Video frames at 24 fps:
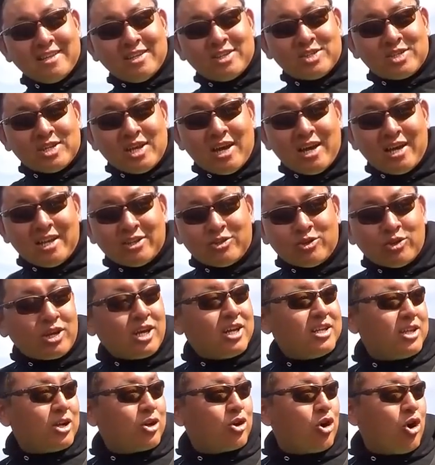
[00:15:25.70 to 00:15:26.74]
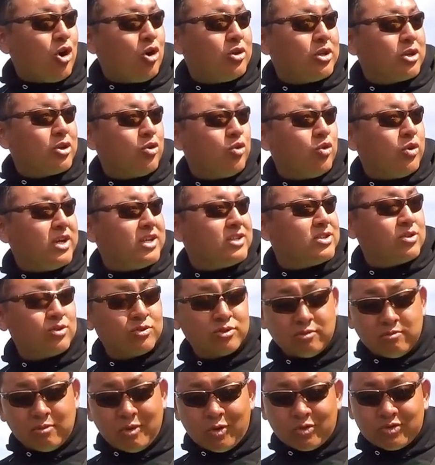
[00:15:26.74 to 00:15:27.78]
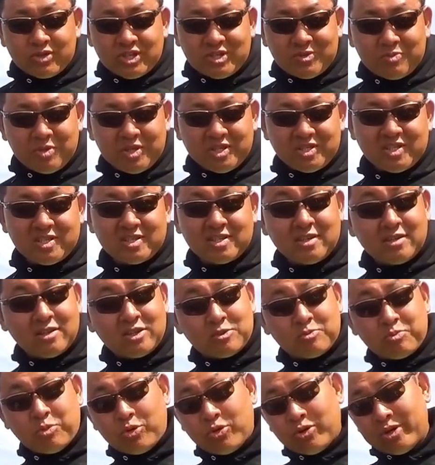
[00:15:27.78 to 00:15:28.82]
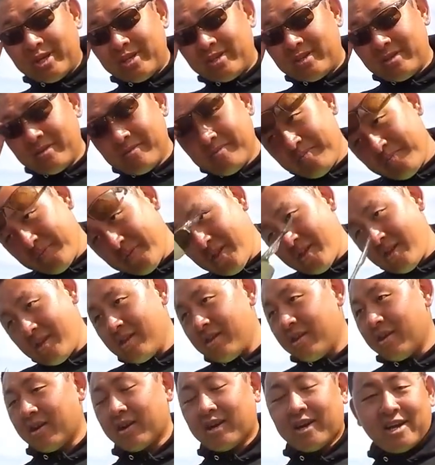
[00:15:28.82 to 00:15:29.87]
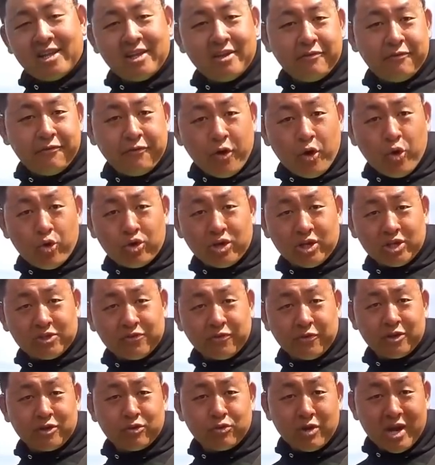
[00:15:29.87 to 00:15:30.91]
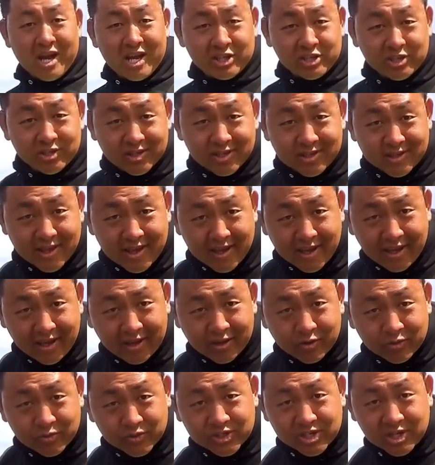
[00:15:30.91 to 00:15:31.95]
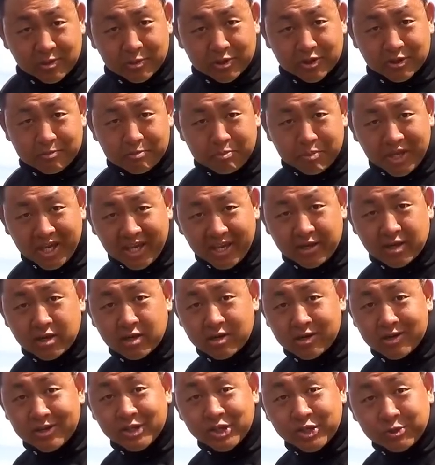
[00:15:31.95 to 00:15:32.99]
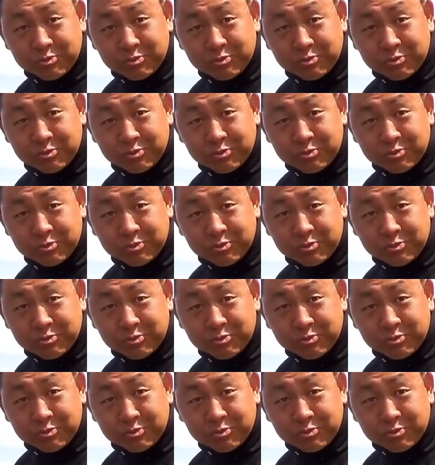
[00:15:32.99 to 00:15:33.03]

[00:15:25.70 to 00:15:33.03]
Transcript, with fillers: decided to kind of call it quits on the multi-species at this point and kind of focus for the rest of the day on some of the bigger